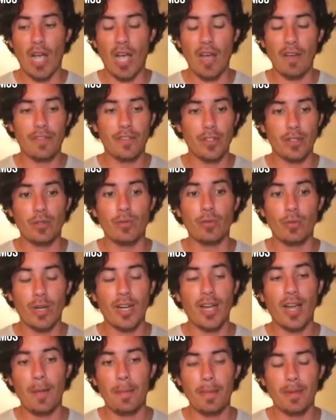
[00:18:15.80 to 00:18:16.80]
after
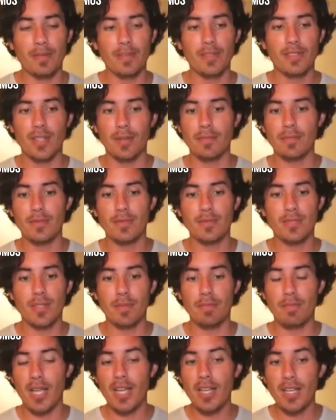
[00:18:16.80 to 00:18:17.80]
what happened, some
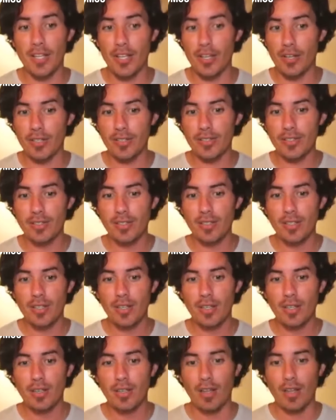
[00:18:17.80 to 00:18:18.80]
many years
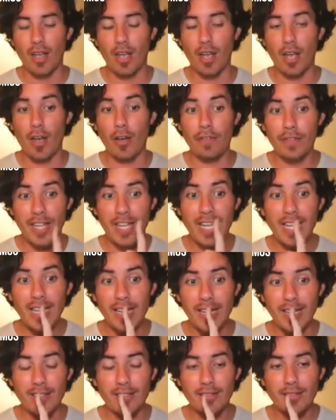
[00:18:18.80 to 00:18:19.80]
of the
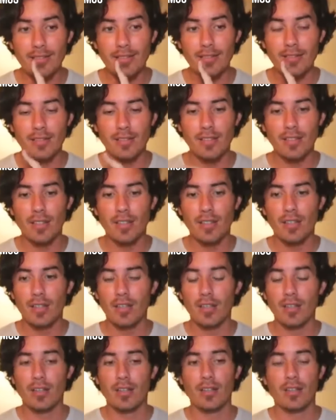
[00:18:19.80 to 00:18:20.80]
healing,
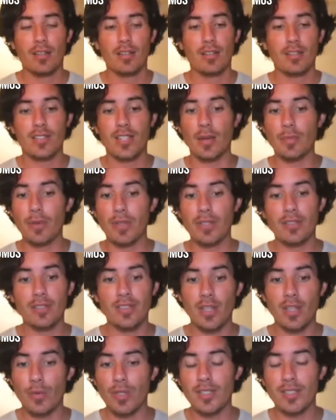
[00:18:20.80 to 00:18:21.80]

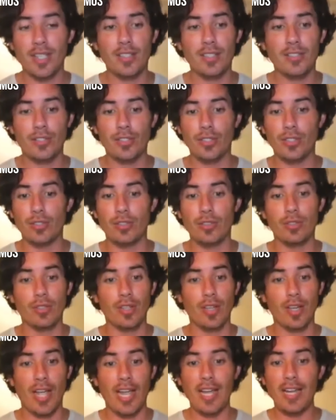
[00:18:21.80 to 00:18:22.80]
someone says to
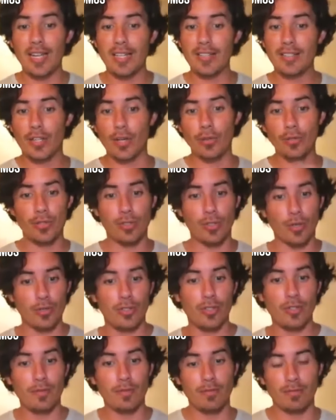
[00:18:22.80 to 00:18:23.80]
you, hey, let's go
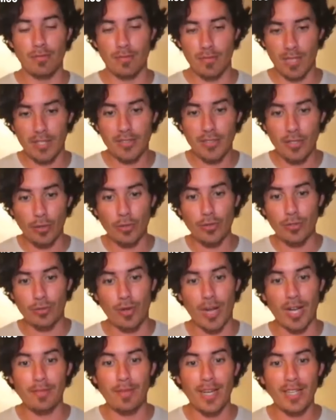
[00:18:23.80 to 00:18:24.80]
to
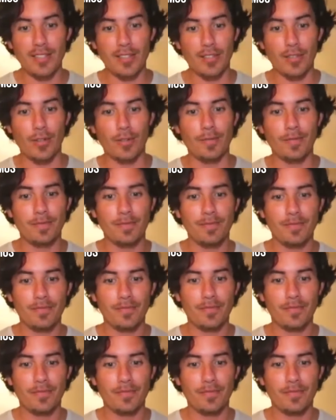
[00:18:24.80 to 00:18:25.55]
ride bicycle.